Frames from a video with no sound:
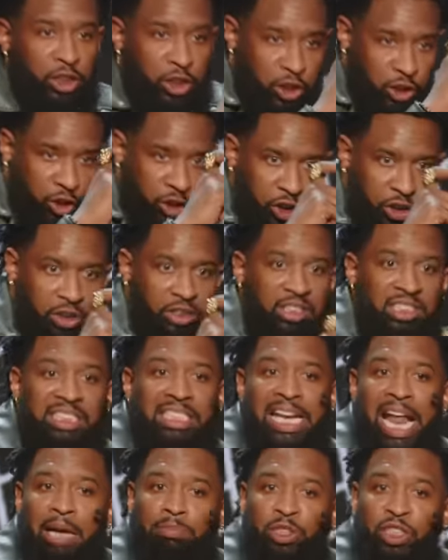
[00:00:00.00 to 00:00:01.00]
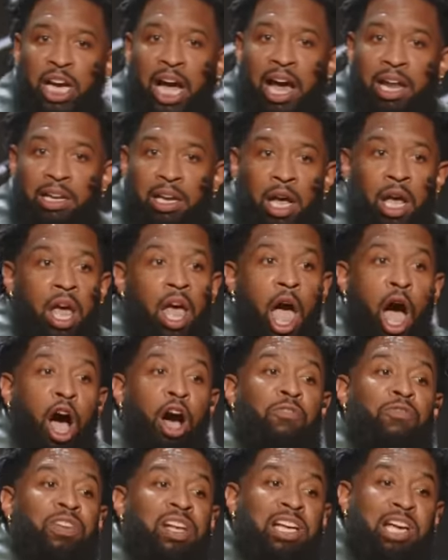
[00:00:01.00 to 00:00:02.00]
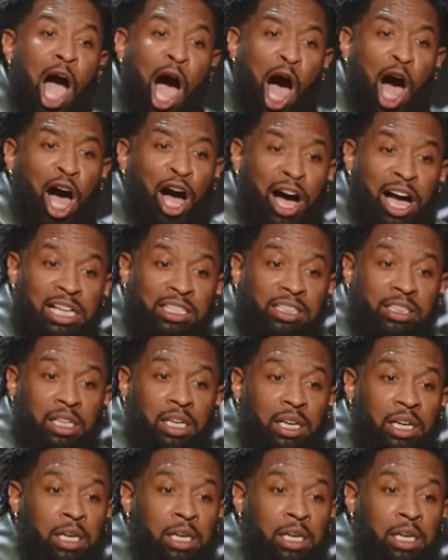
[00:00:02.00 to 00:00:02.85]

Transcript: snapshot, of God's